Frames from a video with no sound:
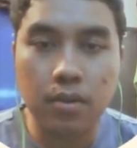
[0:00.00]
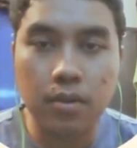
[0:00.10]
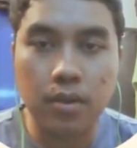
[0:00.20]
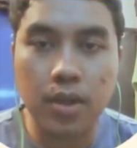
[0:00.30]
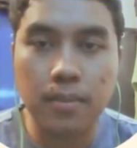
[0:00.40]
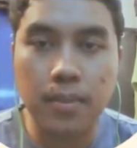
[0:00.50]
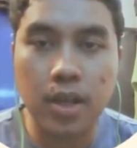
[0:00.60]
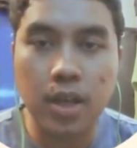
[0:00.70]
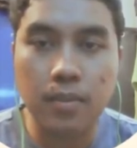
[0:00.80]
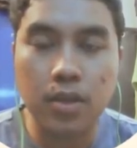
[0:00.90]
Okay,
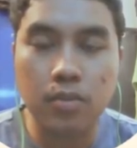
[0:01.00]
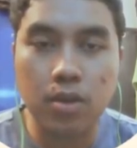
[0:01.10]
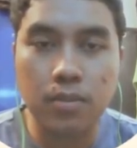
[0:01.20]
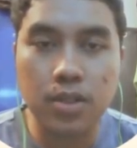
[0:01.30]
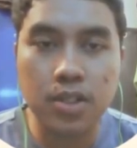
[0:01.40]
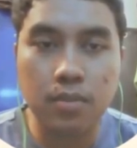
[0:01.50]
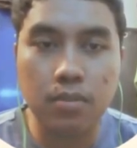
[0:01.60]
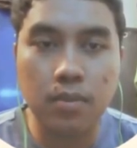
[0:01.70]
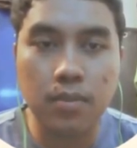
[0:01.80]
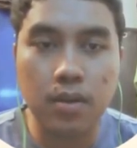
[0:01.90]
my name is Muhammad
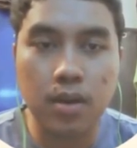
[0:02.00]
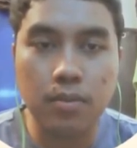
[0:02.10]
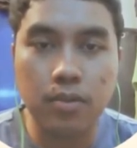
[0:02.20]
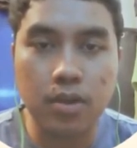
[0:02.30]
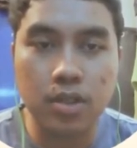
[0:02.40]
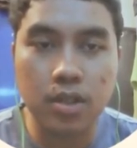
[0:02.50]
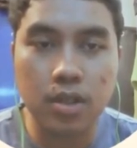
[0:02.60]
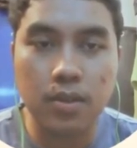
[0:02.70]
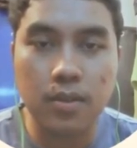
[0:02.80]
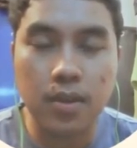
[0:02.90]
Syahmi bin Abdul Rashid.